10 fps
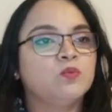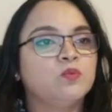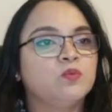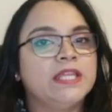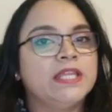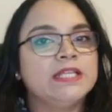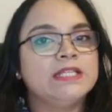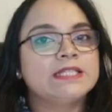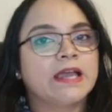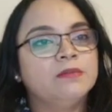and winning
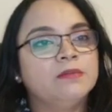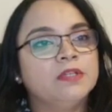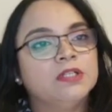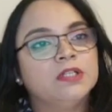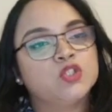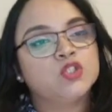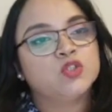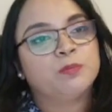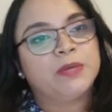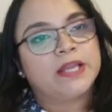time
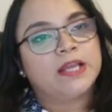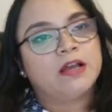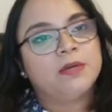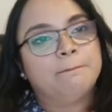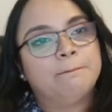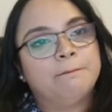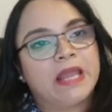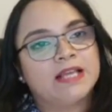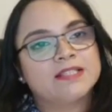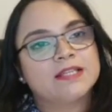to break up
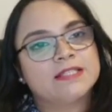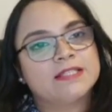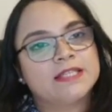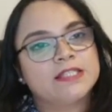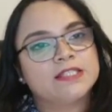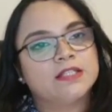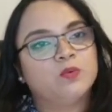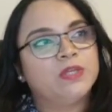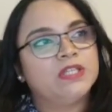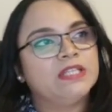black's center
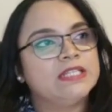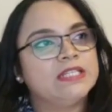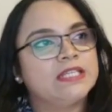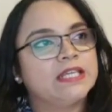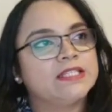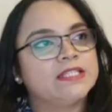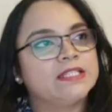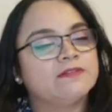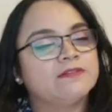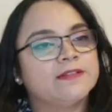with e takes
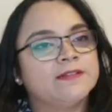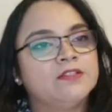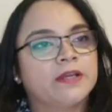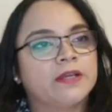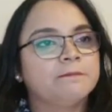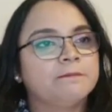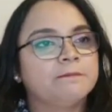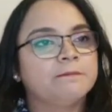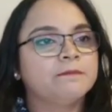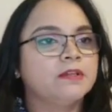d7 check.
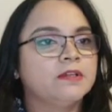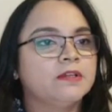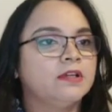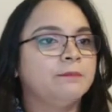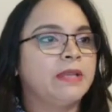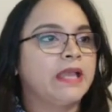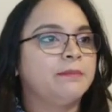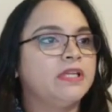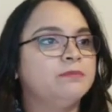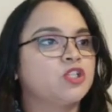
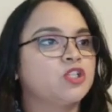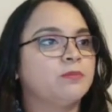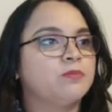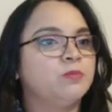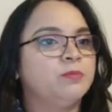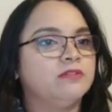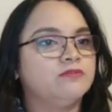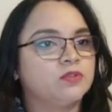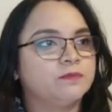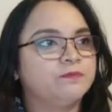Black played bishop to
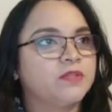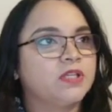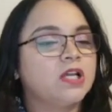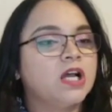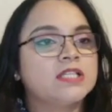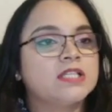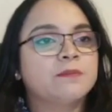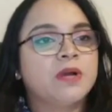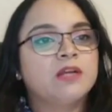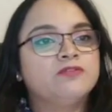b4. A
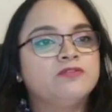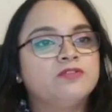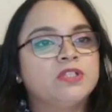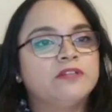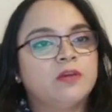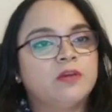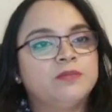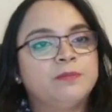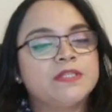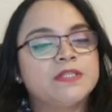smart move to
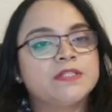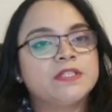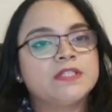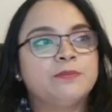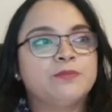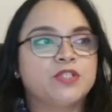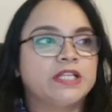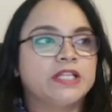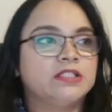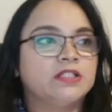develop the pieces and
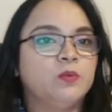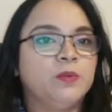protect the